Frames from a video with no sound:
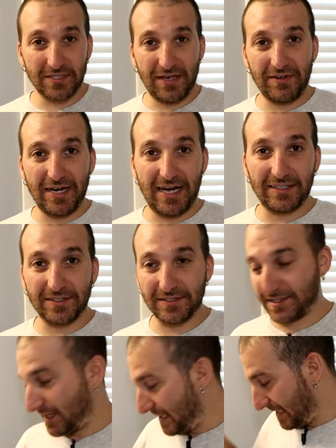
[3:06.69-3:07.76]

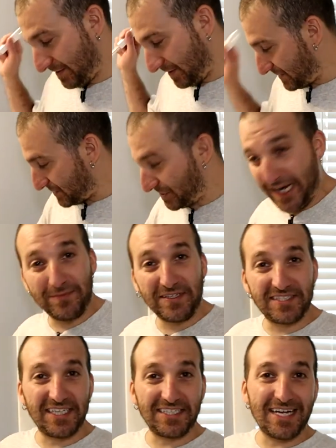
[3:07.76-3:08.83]
$7. You just jam
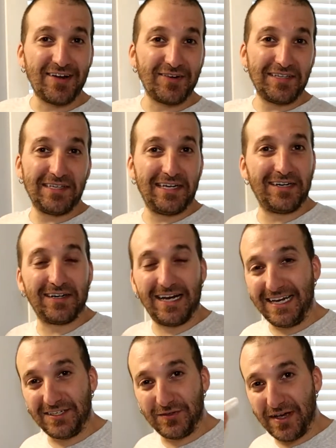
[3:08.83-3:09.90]
this thing down in
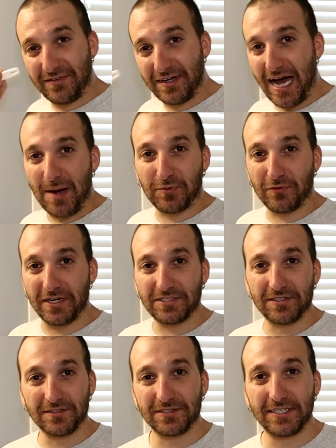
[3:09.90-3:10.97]
there and you have an
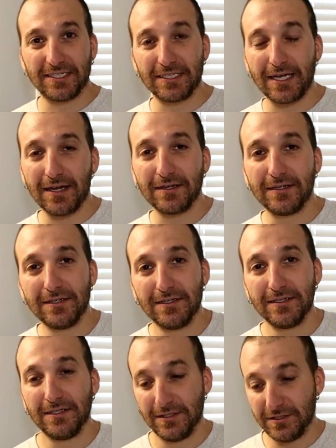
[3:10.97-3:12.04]
operational sink again.
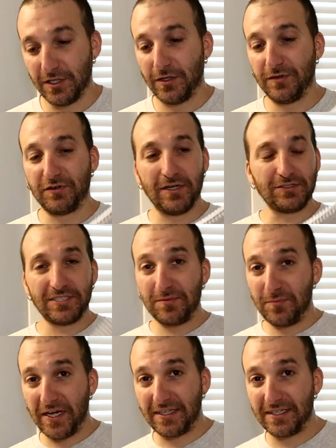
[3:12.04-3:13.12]
So if you're interested
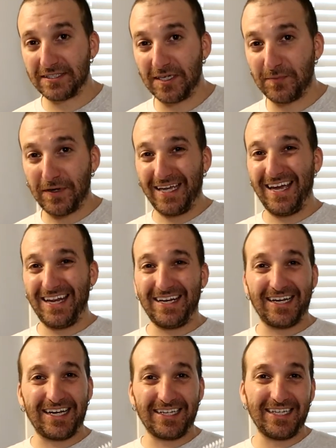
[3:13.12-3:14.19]
in picking this up, again,
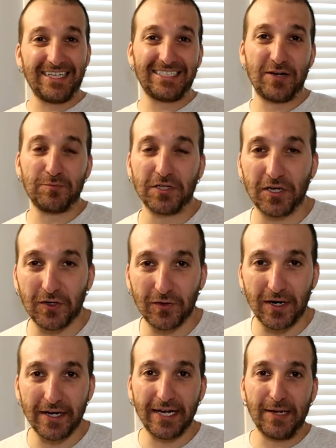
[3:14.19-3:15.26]
I got a link down below
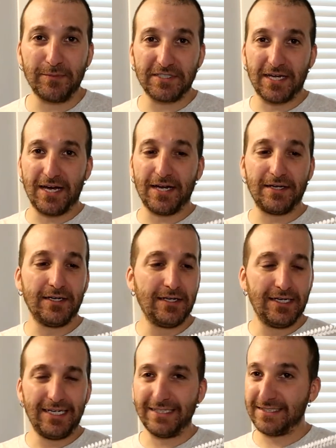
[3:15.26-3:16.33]
on Amazon.
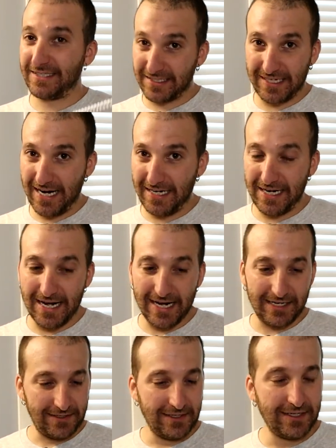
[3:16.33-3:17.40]
It's
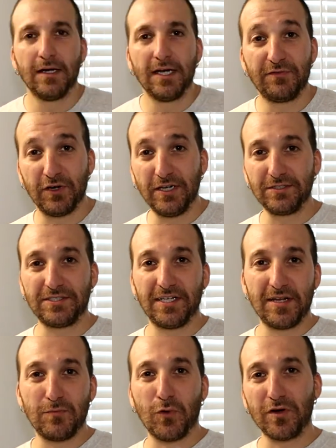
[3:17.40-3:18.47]
$6.99. And if you're
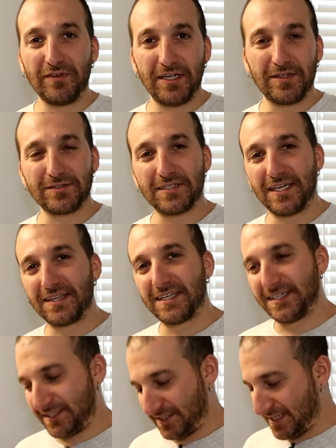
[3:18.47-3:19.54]
interested in more videos like
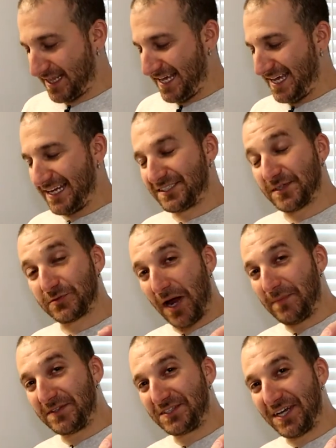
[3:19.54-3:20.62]
this, then
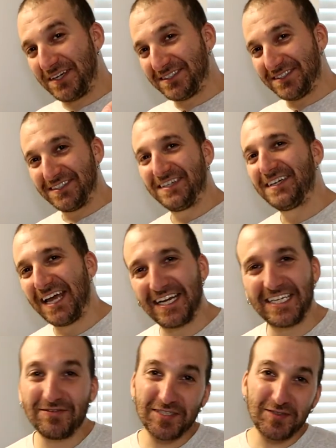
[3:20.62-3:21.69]
subscribe to the channel
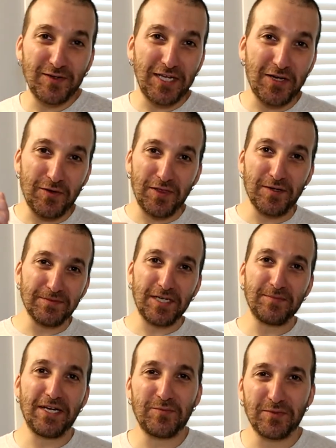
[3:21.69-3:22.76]
and give this video a thumbs
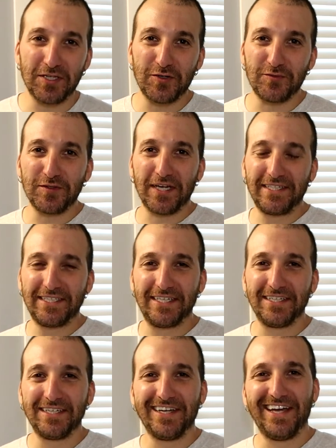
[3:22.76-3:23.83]
up down below if you liked
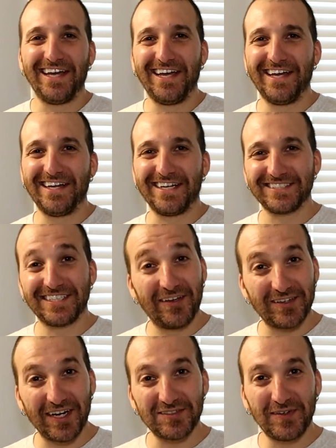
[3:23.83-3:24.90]
it. And I'll see you
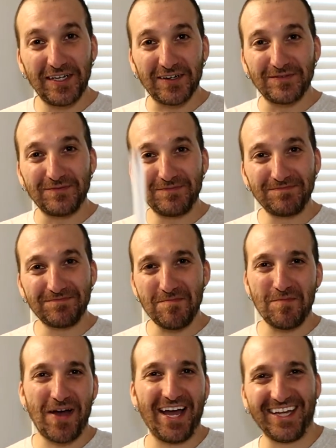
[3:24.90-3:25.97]
on the next video.
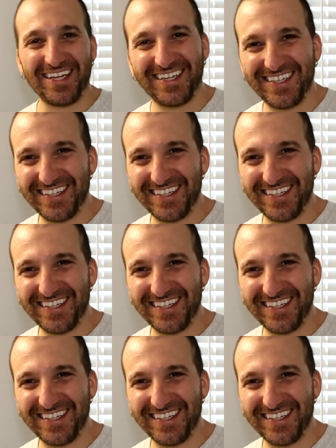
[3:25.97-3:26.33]
Bye.